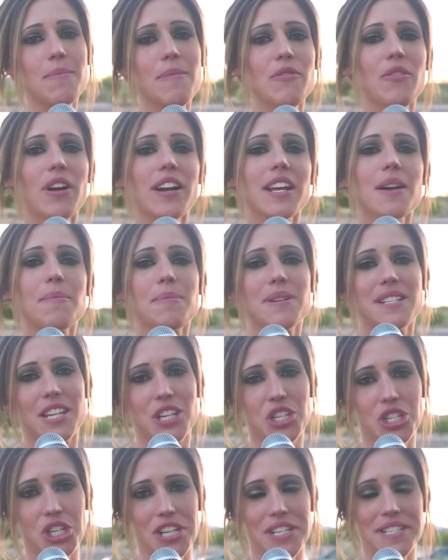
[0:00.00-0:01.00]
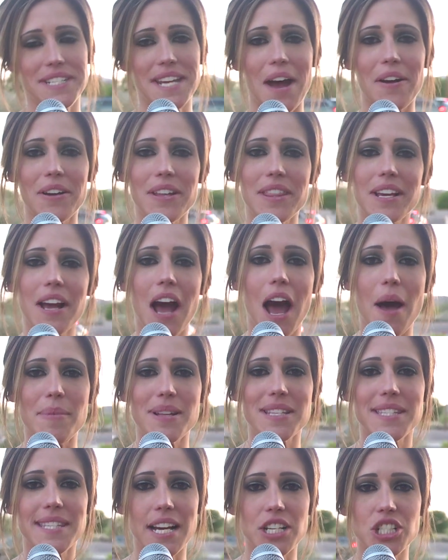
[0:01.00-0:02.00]
to be running a petition. Down in the
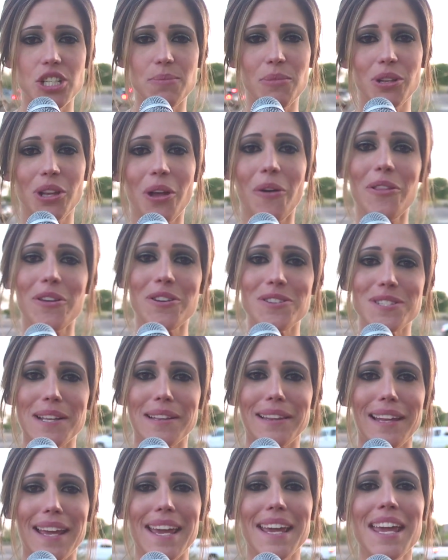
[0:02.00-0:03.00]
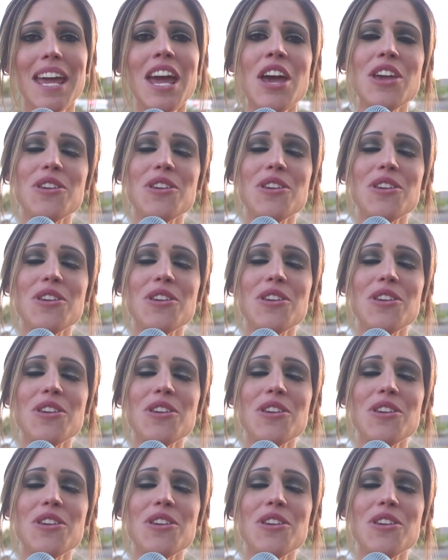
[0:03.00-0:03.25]
comment section below, there's a link.